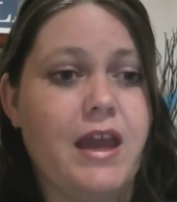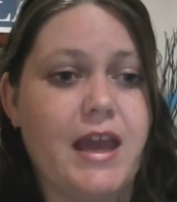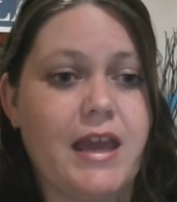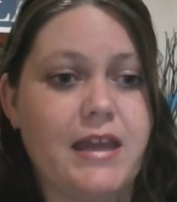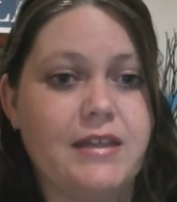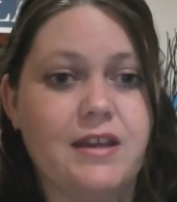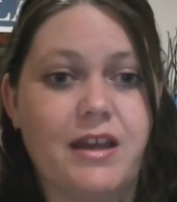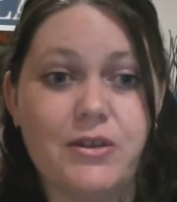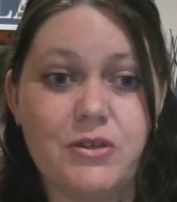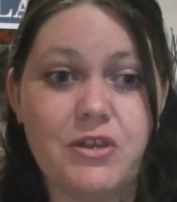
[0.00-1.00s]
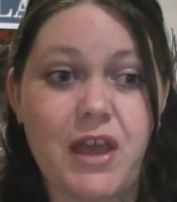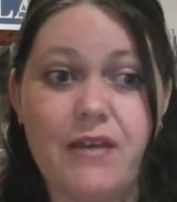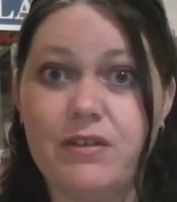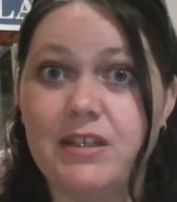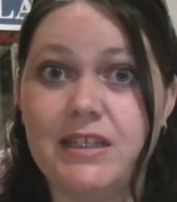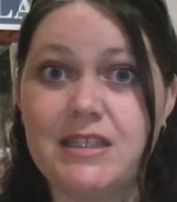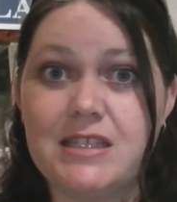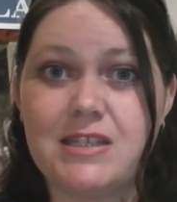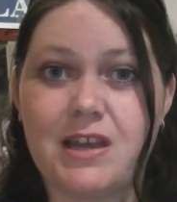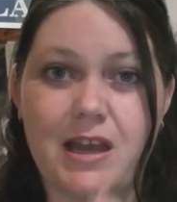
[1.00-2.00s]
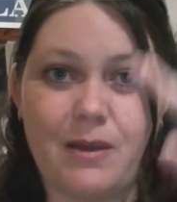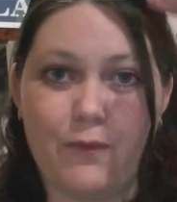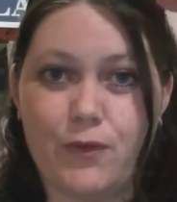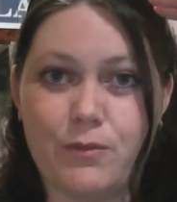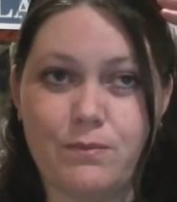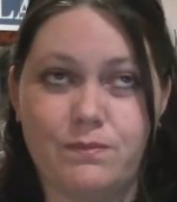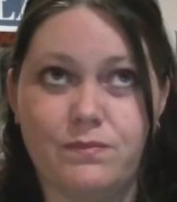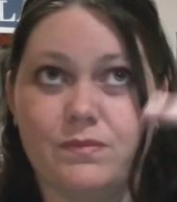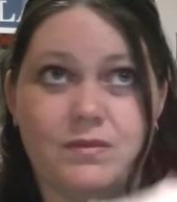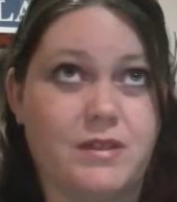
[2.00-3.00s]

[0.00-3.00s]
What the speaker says: And I also have a list from